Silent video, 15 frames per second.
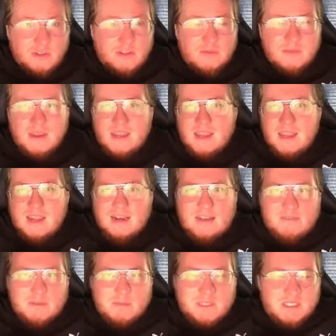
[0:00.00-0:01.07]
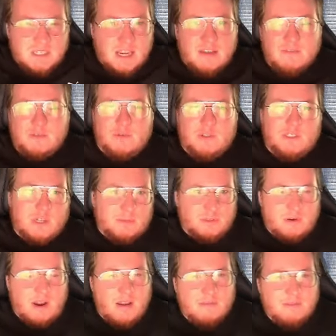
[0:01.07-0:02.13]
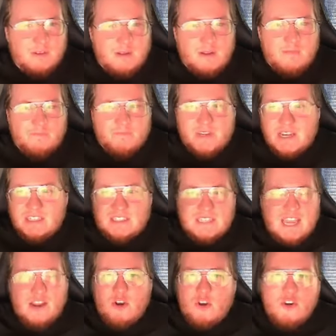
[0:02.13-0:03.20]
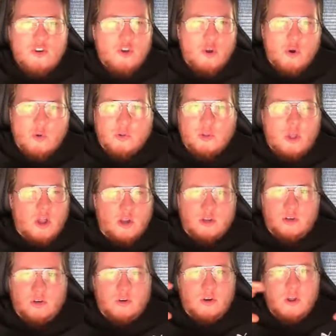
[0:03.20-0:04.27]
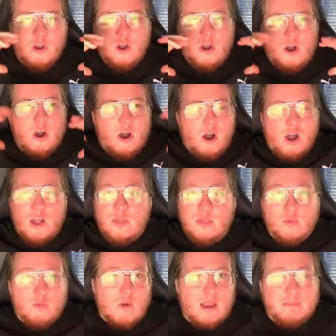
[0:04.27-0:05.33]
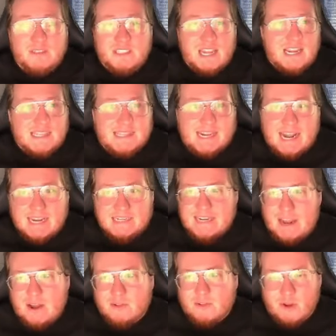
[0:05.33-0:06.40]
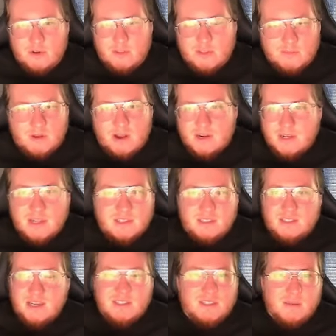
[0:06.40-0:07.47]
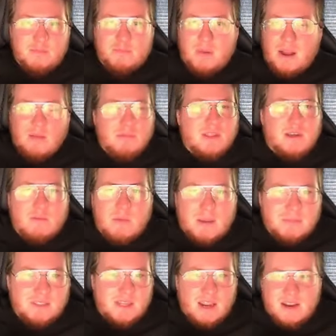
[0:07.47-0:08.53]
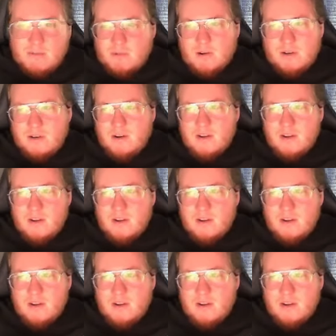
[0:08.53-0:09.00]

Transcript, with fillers: them and have them saved to a jump drive because they are no longer on the website that I downloaded them on. And it's it's a public website where